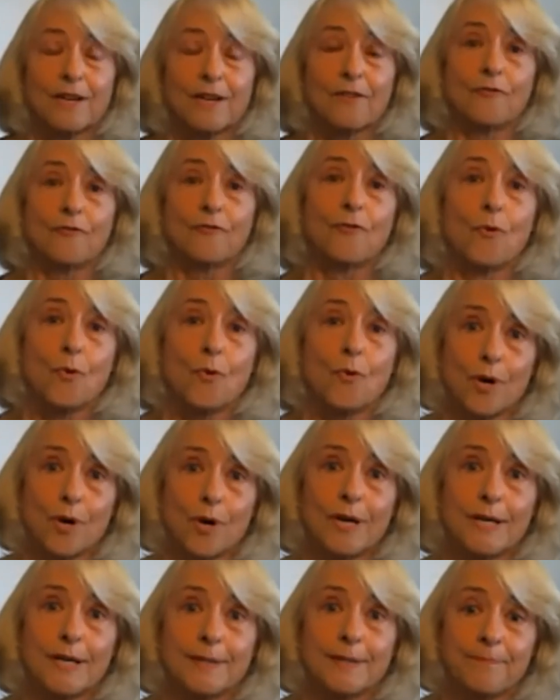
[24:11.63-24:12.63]

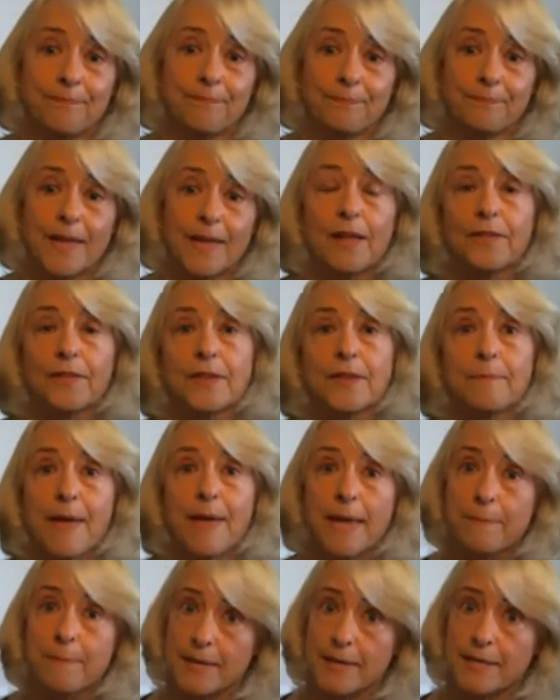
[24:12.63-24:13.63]
for healthy
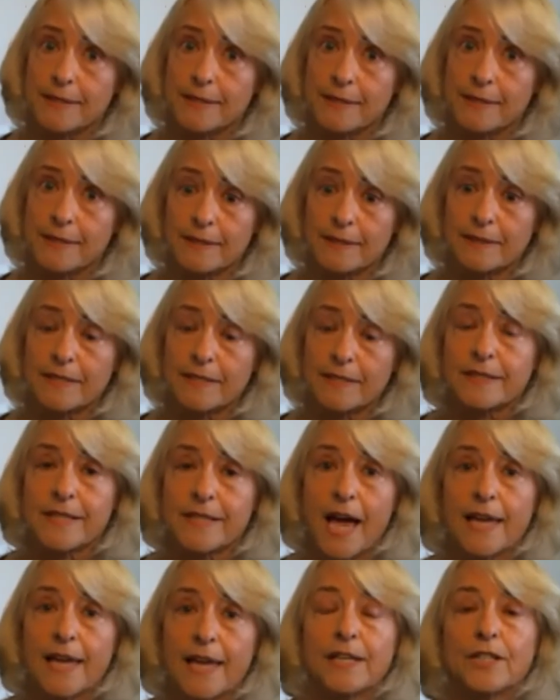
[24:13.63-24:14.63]
babies,
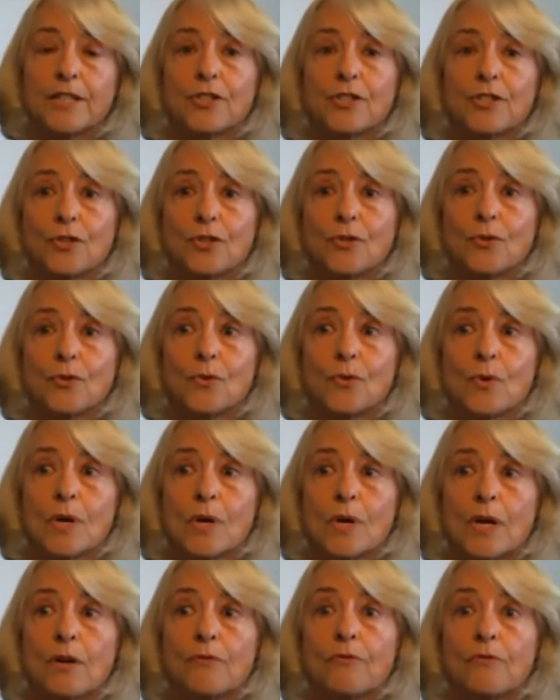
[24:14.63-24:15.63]
decided to
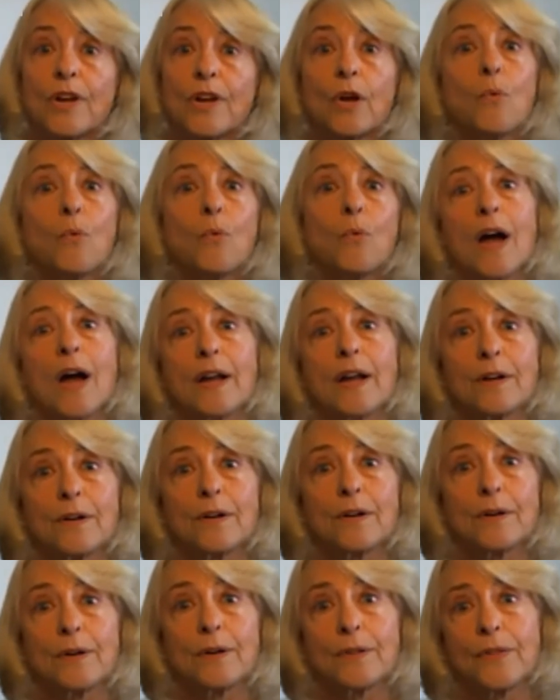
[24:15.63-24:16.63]

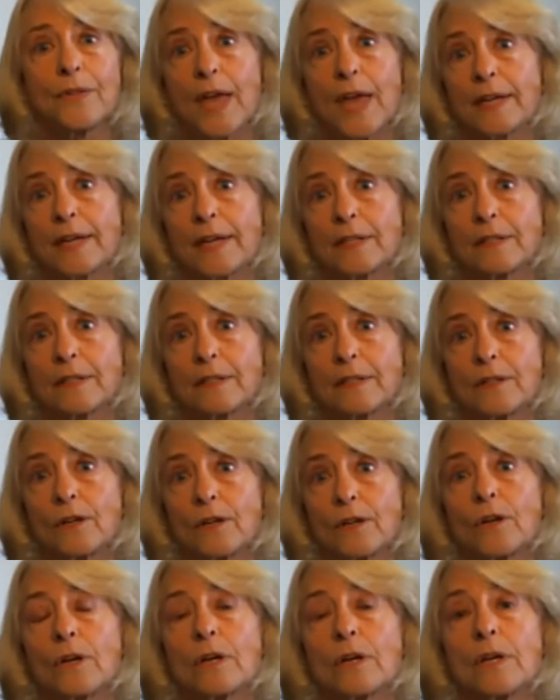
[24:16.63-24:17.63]
require that
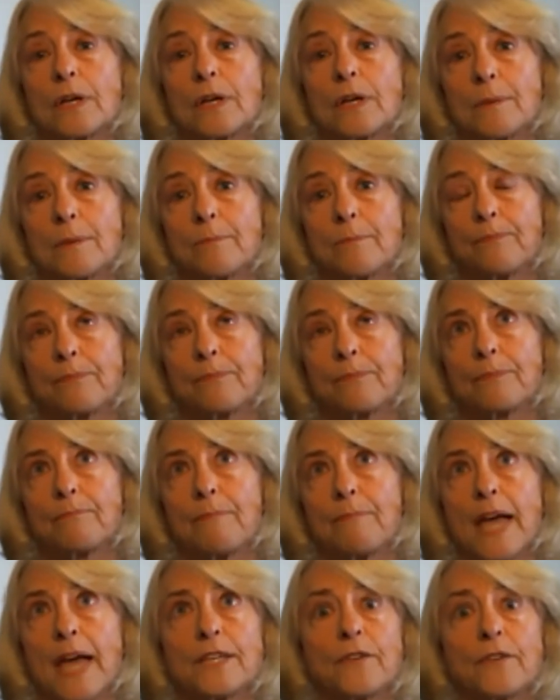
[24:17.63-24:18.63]

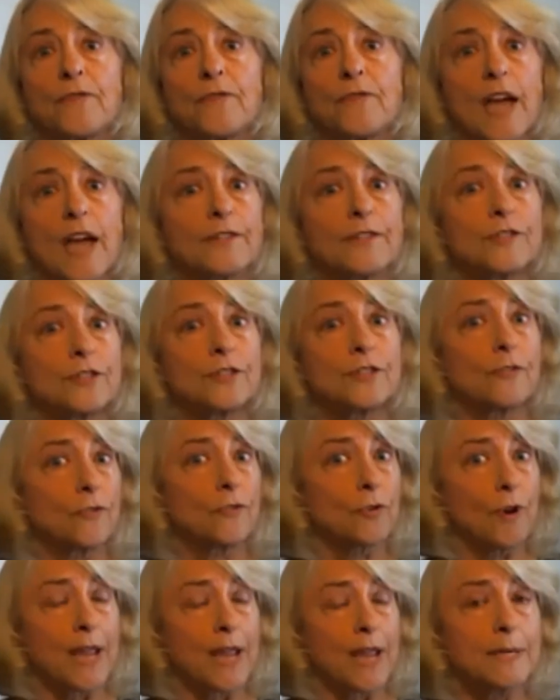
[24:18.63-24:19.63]
manufacturers of
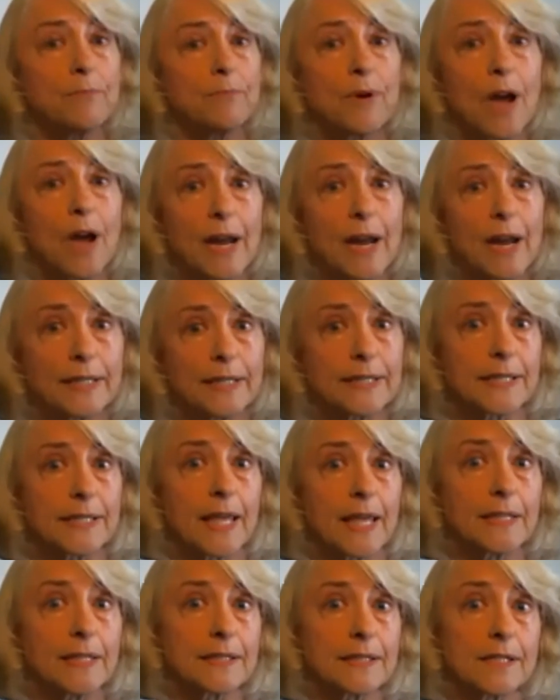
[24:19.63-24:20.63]
grain products
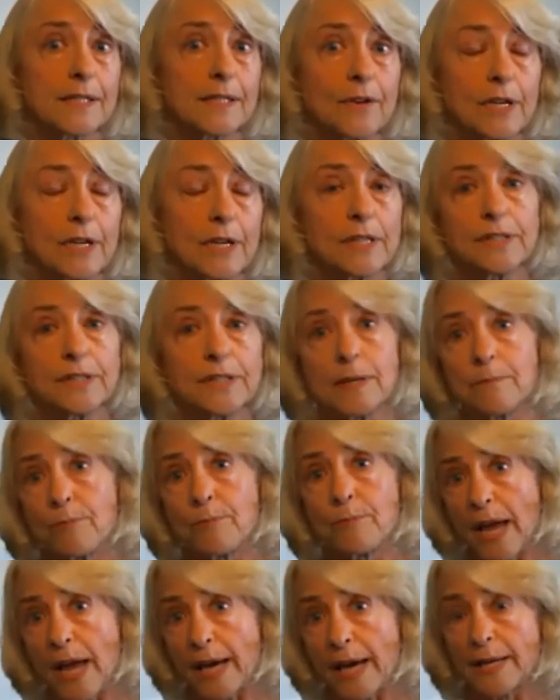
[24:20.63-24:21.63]
like cereals and
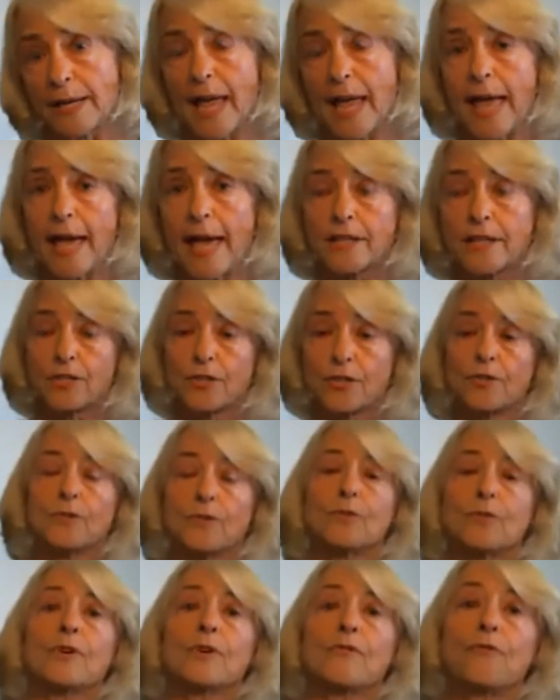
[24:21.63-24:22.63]
bread had
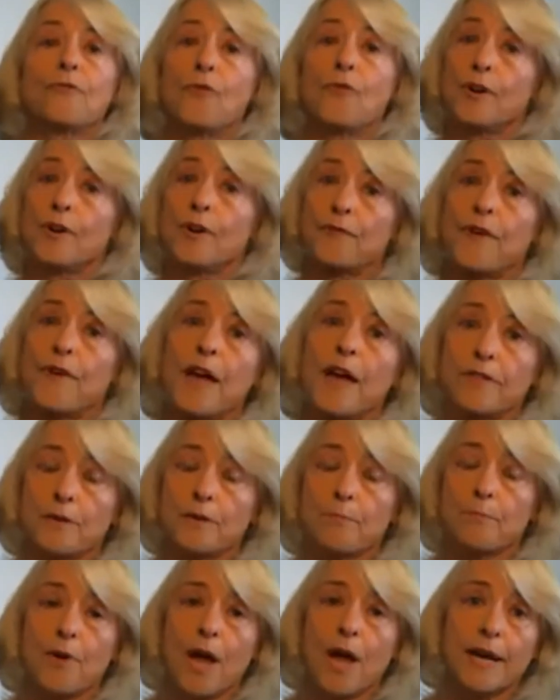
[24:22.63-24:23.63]
to fortify their
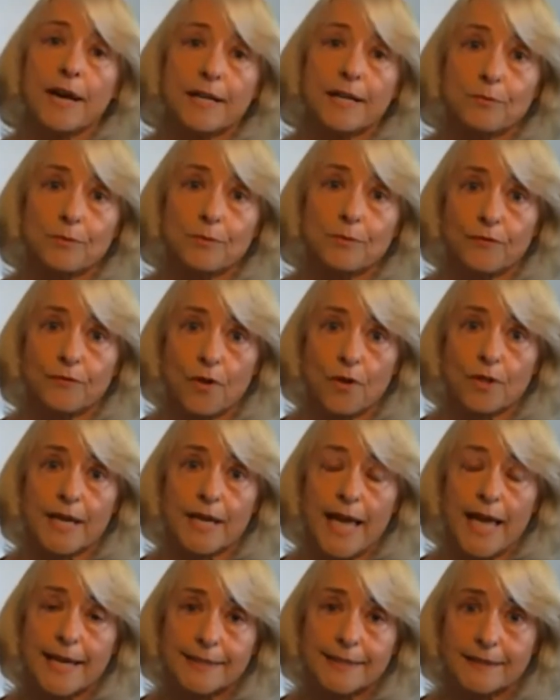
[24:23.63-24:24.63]
product with folic
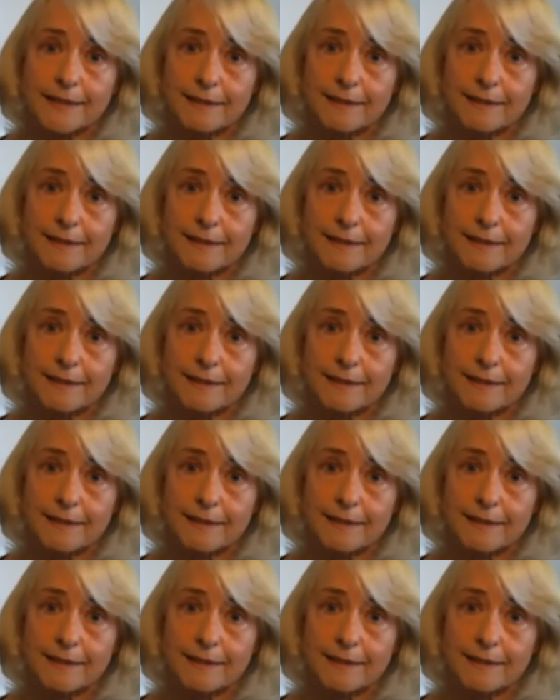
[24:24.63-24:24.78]
acid.